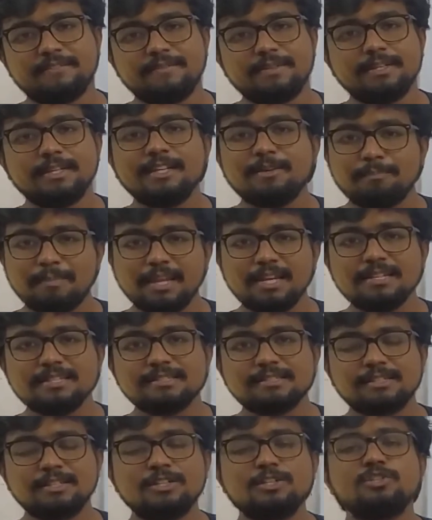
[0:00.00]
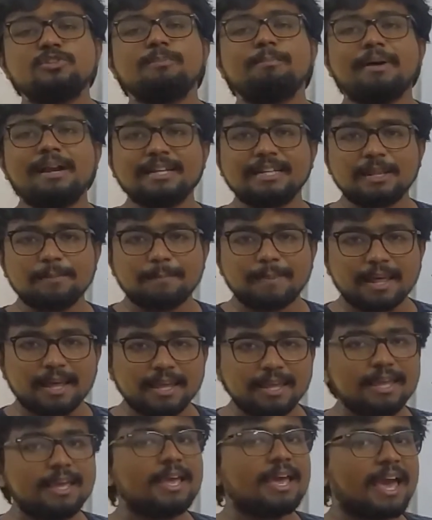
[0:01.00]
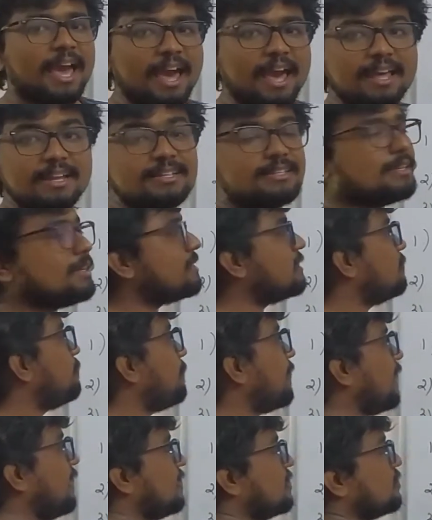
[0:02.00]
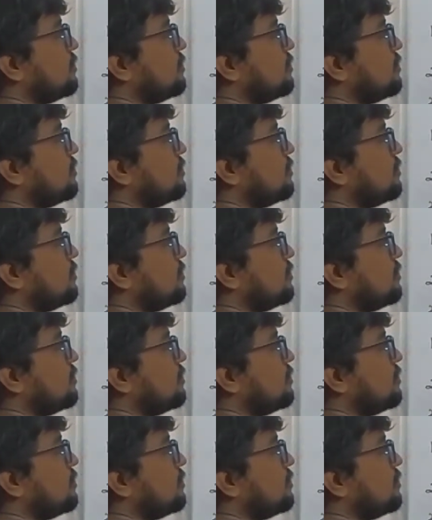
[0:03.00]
It means to multiply and spread.